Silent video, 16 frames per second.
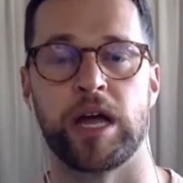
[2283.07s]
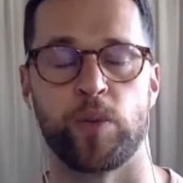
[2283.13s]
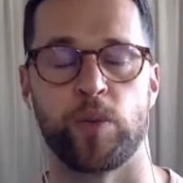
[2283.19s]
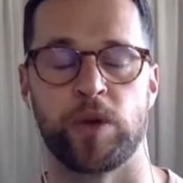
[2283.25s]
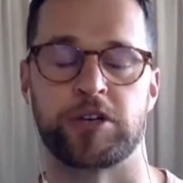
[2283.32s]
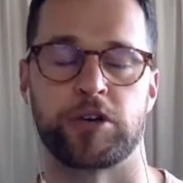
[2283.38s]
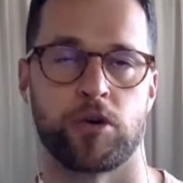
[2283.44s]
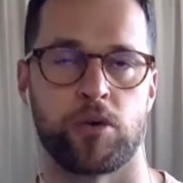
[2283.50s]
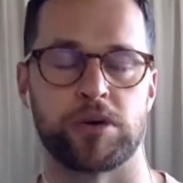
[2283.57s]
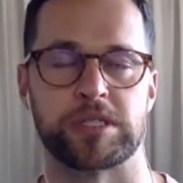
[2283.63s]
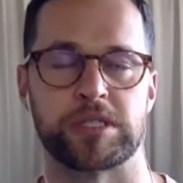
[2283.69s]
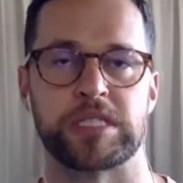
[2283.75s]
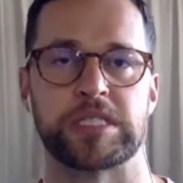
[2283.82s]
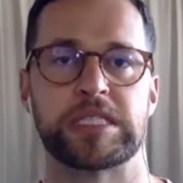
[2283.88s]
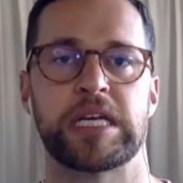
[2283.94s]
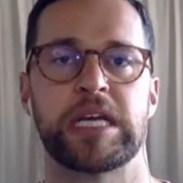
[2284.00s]
and winter
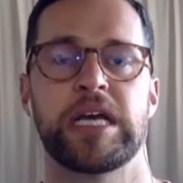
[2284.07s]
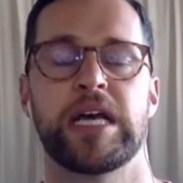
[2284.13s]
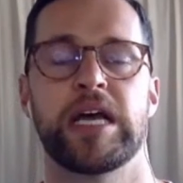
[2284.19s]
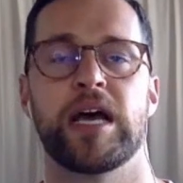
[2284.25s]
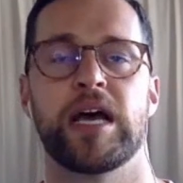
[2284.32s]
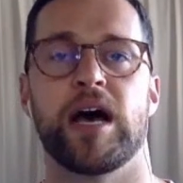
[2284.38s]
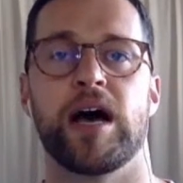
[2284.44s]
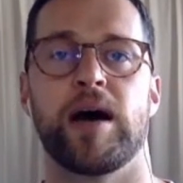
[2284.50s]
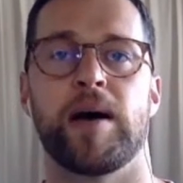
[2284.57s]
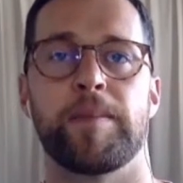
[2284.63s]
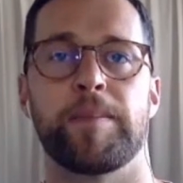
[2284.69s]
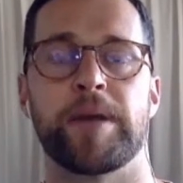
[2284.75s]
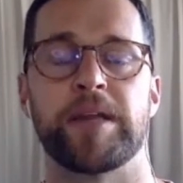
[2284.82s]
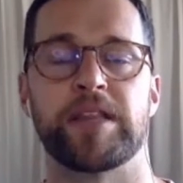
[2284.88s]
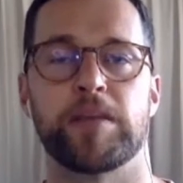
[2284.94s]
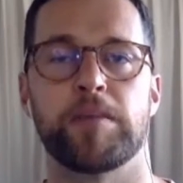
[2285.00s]
courses.
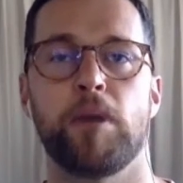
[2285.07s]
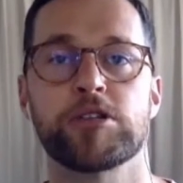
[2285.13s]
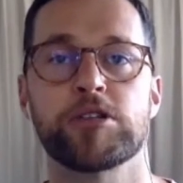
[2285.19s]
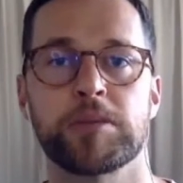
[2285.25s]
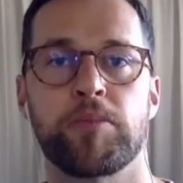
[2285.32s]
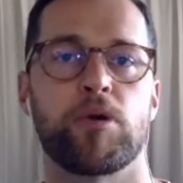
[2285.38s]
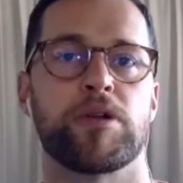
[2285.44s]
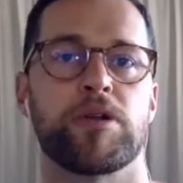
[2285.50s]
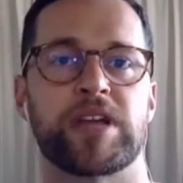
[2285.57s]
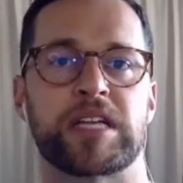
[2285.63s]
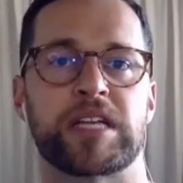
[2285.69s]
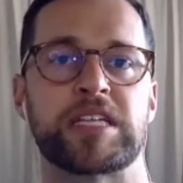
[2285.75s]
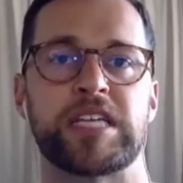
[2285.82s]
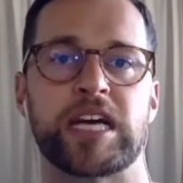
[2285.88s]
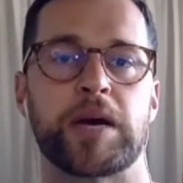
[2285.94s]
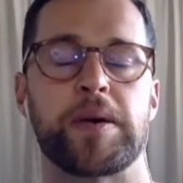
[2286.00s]
But the most important thing to
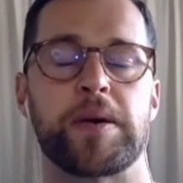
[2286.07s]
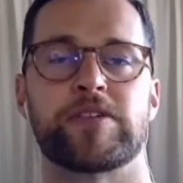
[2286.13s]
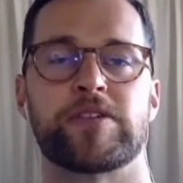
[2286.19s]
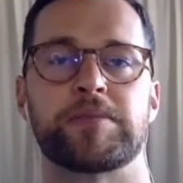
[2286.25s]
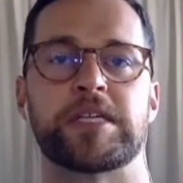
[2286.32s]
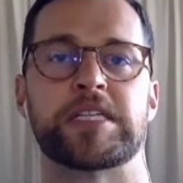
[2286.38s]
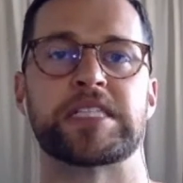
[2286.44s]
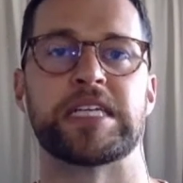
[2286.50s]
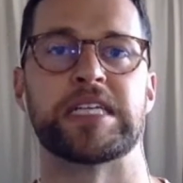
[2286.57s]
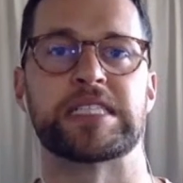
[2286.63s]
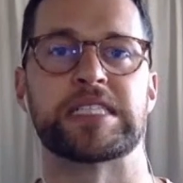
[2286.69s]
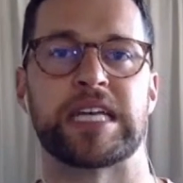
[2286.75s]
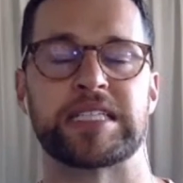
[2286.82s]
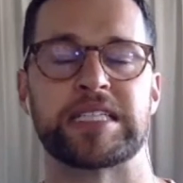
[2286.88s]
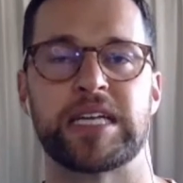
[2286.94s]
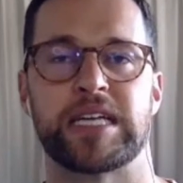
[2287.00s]
take away from this is
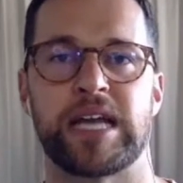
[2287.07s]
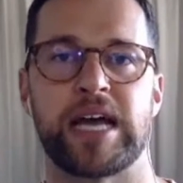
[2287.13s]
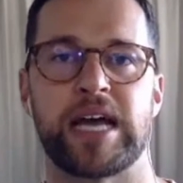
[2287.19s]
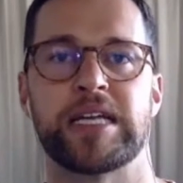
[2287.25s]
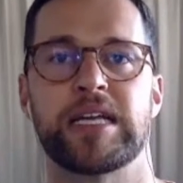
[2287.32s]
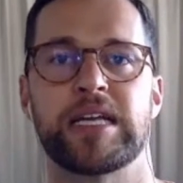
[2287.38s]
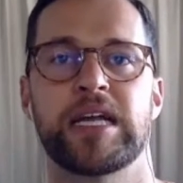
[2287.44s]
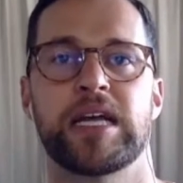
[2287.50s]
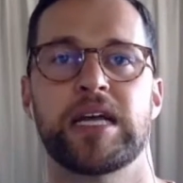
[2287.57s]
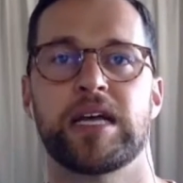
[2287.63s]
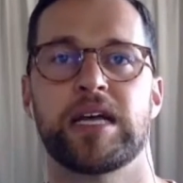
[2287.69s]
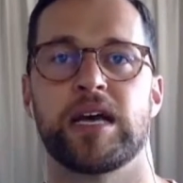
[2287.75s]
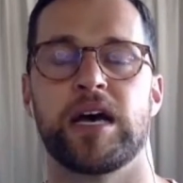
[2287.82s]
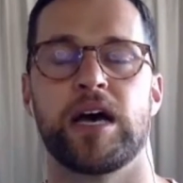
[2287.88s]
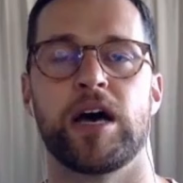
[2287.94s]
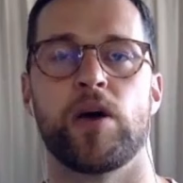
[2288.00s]
that tonight.
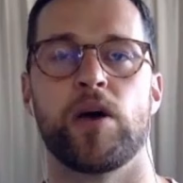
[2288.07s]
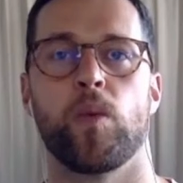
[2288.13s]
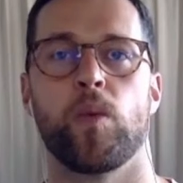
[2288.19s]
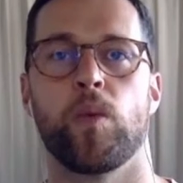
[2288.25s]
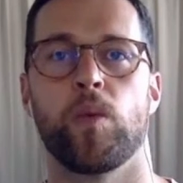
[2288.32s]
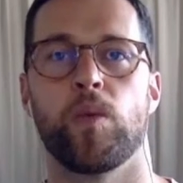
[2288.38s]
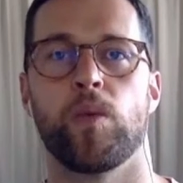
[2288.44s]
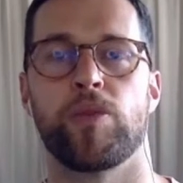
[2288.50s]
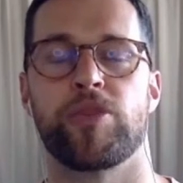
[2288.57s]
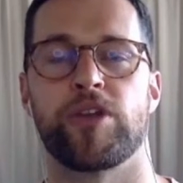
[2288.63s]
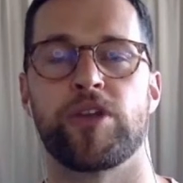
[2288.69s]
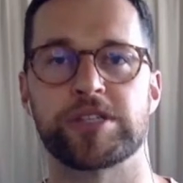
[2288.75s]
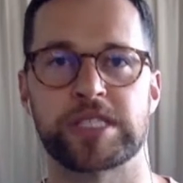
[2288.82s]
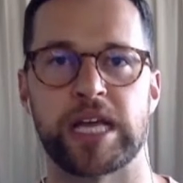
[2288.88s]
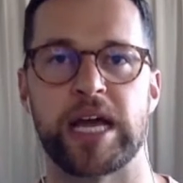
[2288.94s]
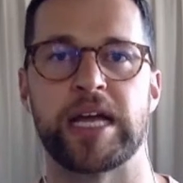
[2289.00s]

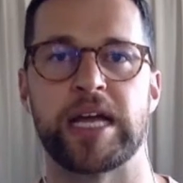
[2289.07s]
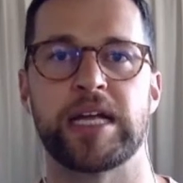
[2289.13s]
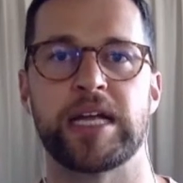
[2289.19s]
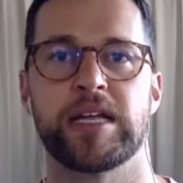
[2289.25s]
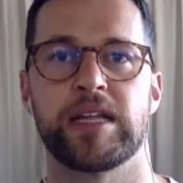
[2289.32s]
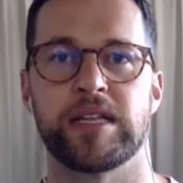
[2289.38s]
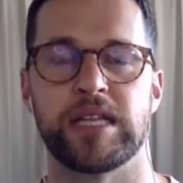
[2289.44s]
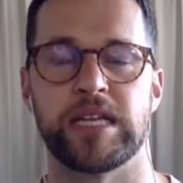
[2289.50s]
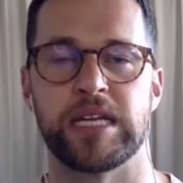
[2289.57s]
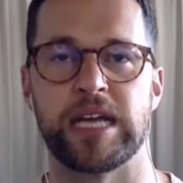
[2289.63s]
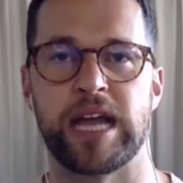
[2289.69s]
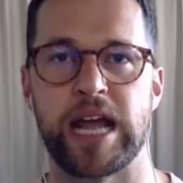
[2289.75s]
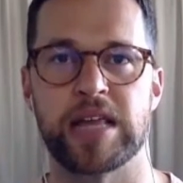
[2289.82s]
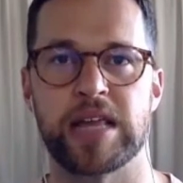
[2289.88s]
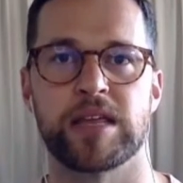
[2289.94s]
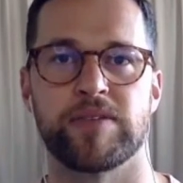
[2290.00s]
Thursday, the
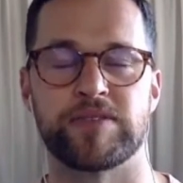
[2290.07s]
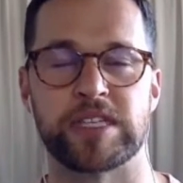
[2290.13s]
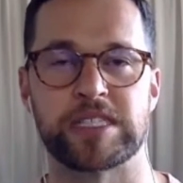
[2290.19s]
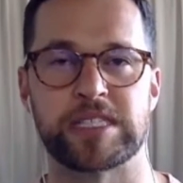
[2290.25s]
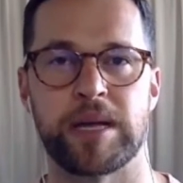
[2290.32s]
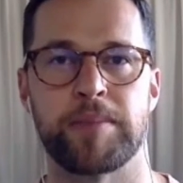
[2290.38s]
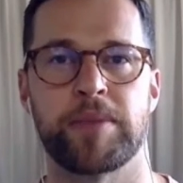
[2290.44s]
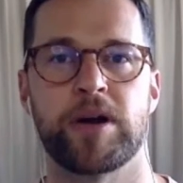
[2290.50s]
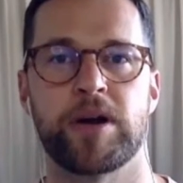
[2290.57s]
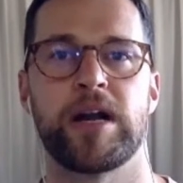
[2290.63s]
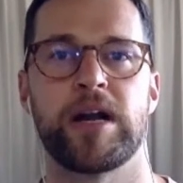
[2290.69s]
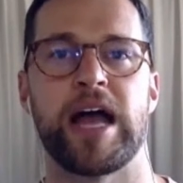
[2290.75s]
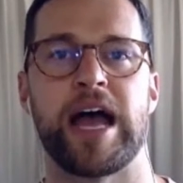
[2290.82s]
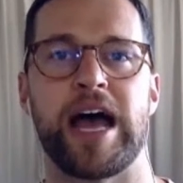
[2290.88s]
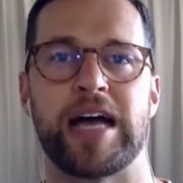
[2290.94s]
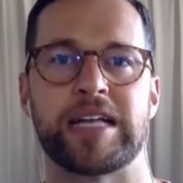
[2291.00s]
8th of December
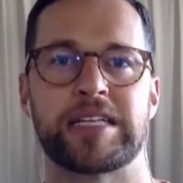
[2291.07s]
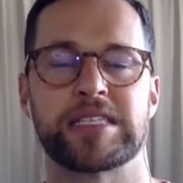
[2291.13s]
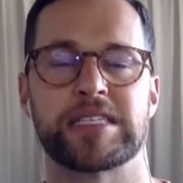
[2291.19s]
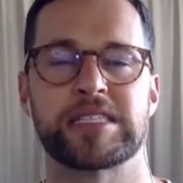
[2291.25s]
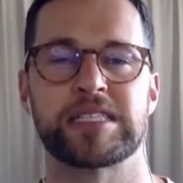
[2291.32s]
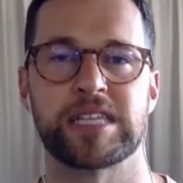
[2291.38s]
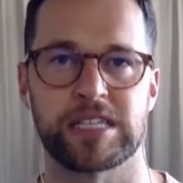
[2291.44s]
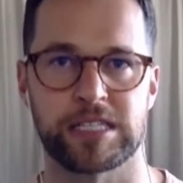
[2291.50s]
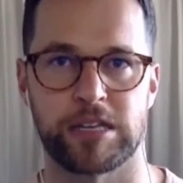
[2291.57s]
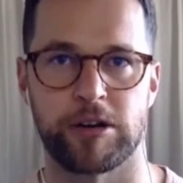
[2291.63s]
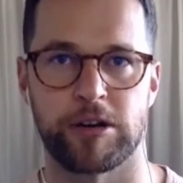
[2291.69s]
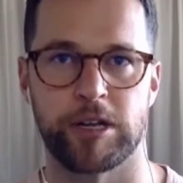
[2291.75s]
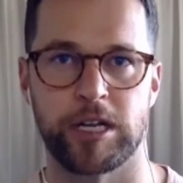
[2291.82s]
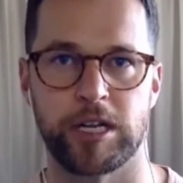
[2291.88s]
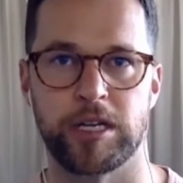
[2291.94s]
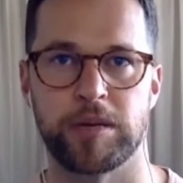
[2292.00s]
at
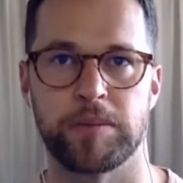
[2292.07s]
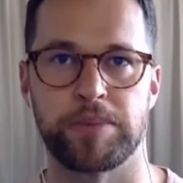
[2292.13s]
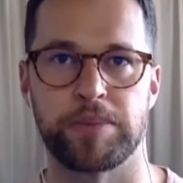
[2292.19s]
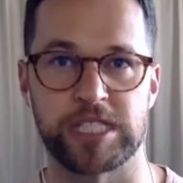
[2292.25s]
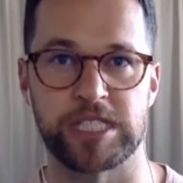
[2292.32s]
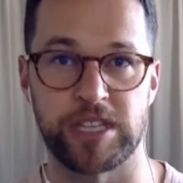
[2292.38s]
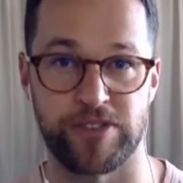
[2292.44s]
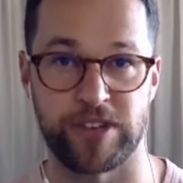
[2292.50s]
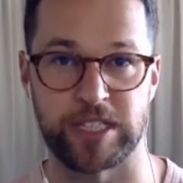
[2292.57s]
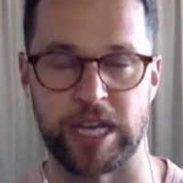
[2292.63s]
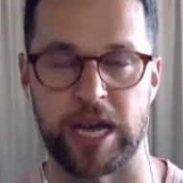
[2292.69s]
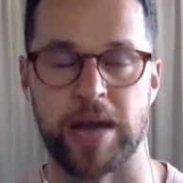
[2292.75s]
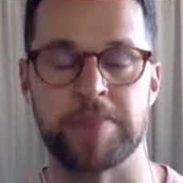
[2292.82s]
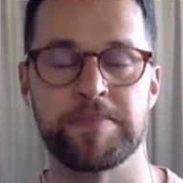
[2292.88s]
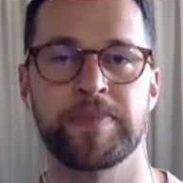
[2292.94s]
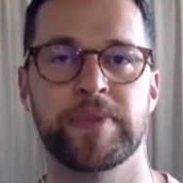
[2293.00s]
6:30 Pacific
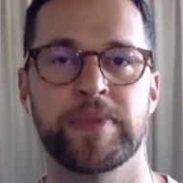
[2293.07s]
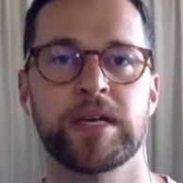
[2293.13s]
time,